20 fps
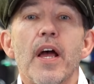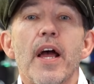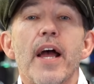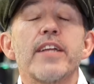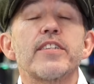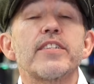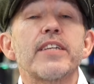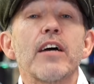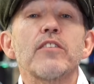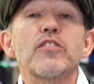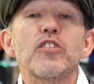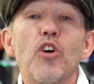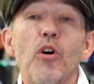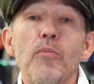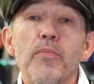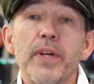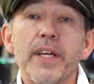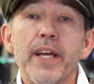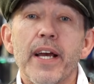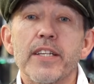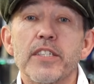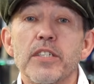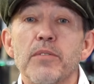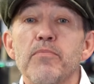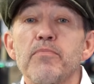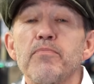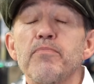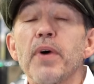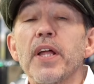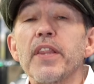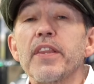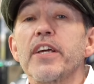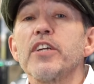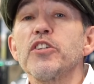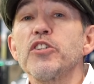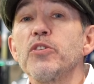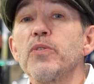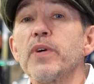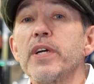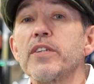It sounds complicated, but the
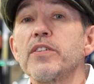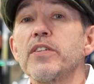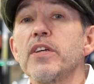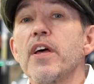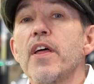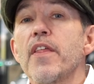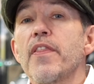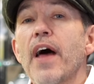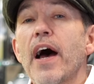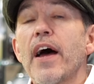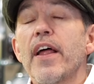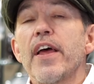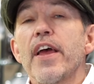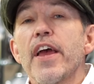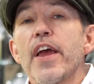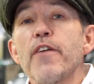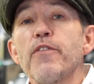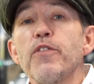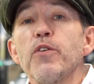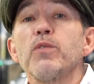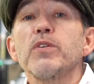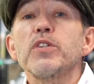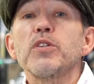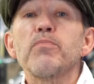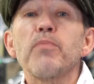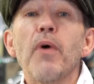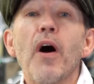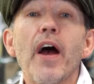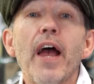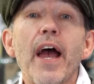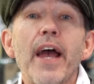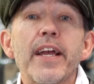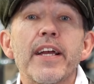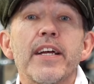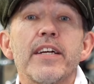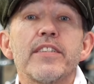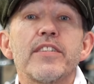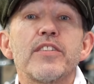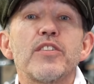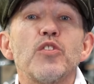issue is that if you were to buy a
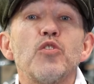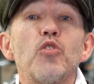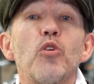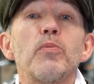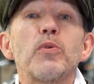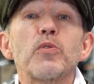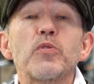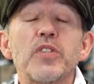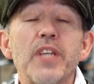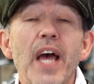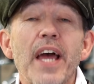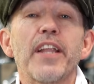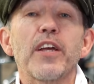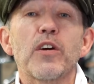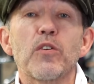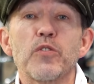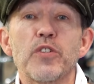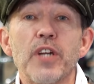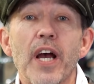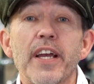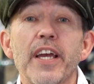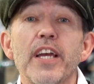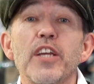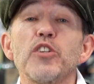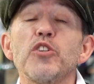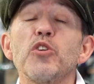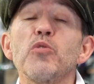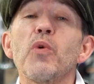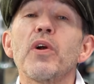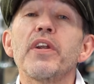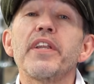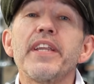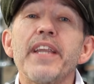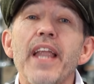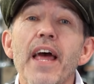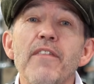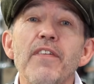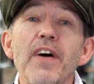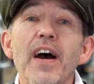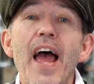normal technical jacket, you will
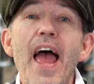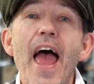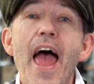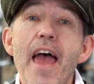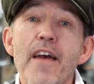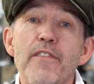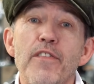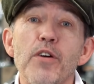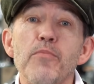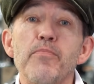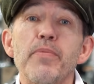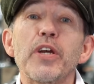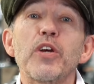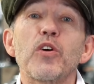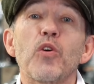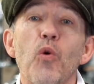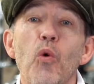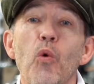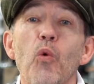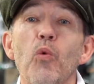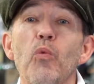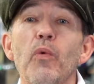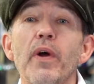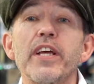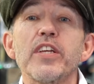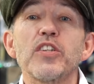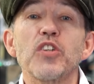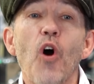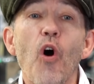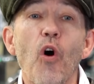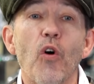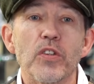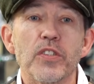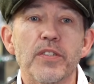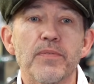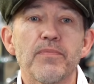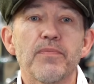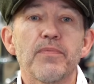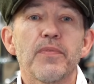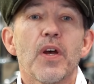never, ever be cool when it's hot.
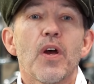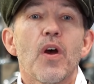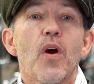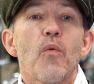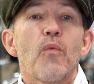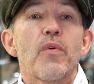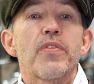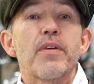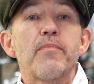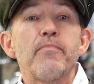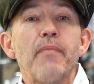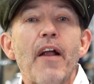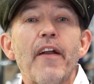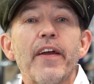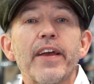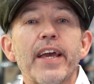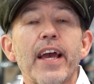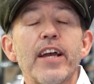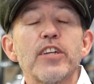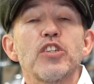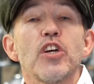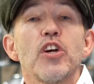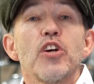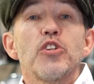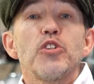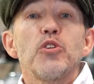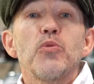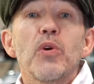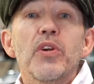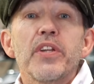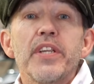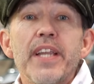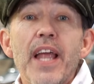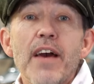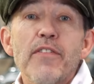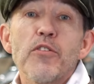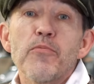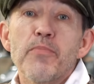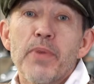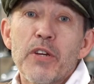With the Marrakesh, you will
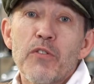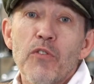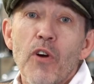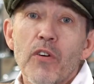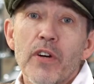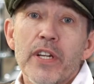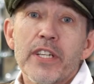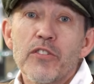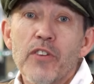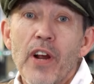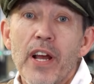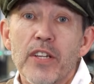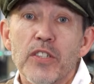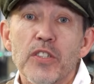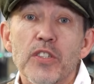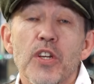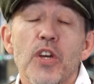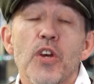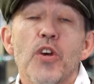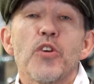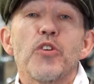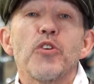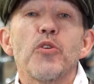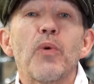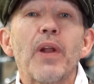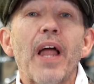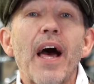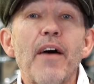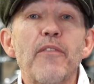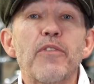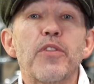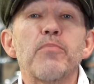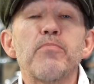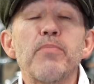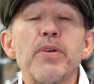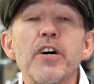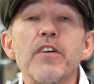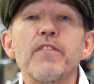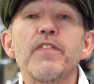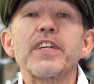never be wrongly dressed. You will have the
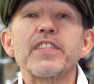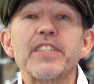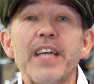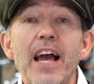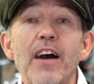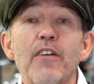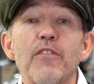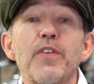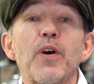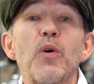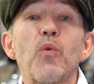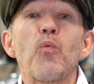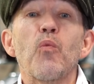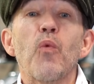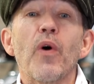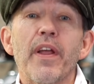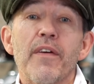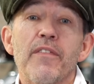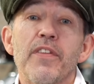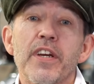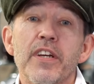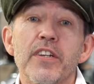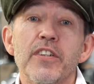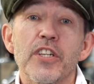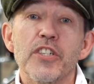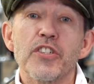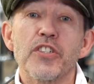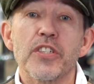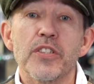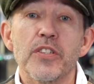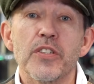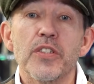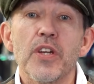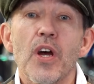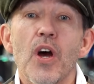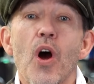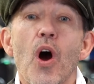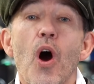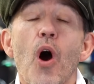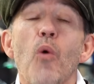perfect outfit, whatever the conditions.
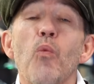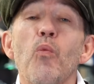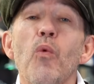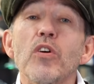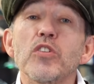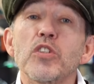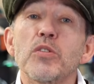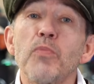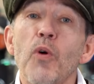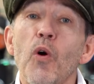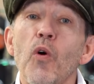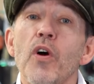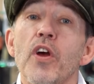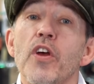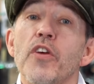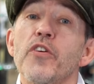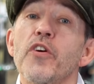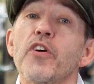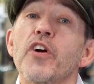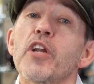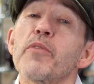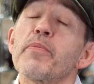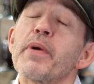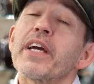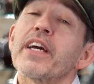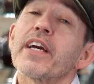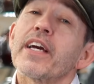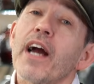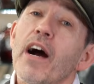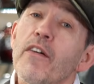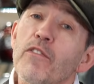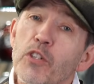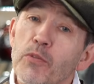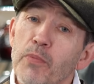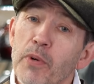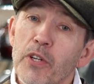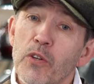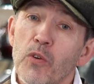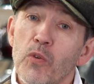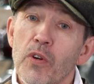And what's more, you're going to be
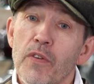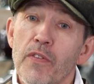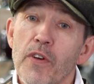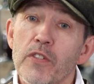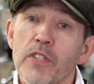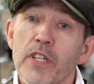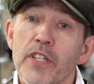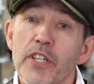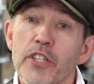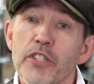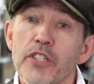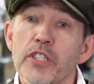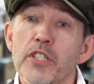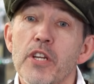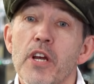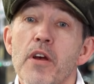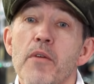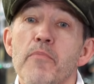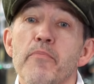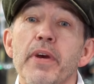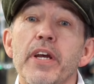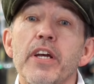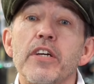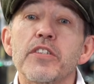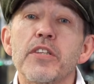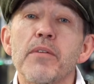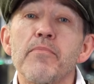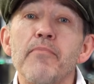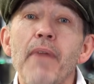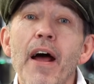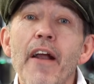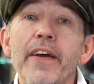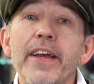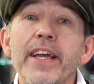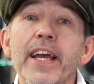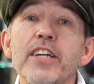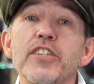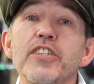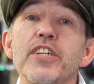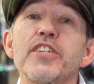comfortable in all of those conditions, because the
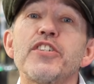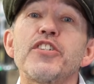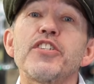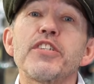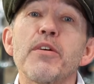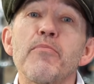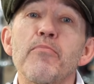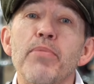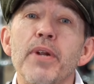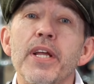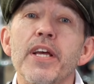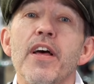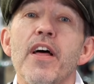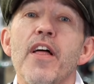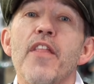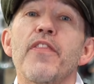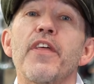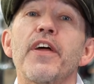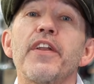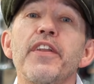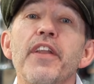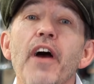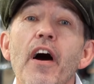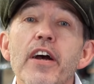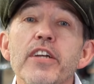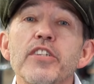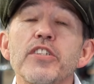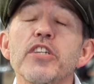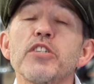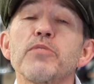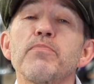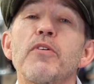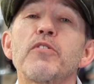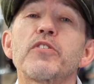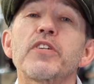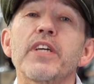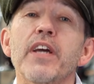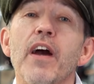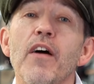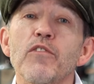Marrakesh is simply the nicest,
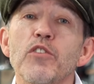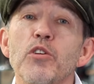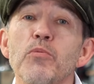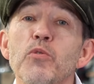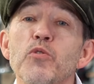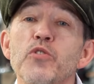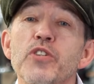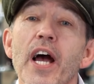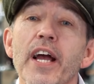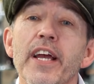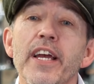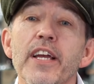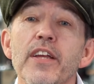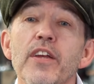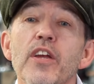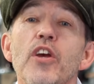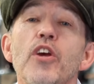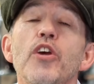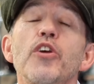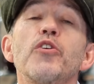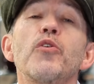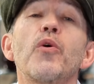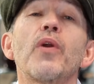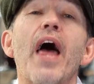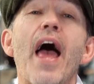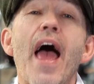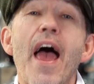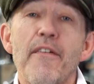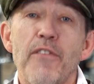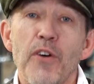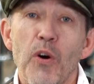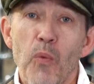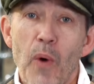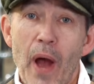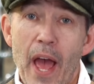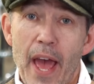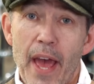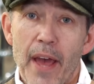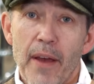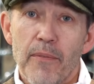most comfortable jacket you'll ever
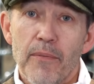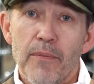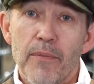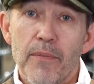wear.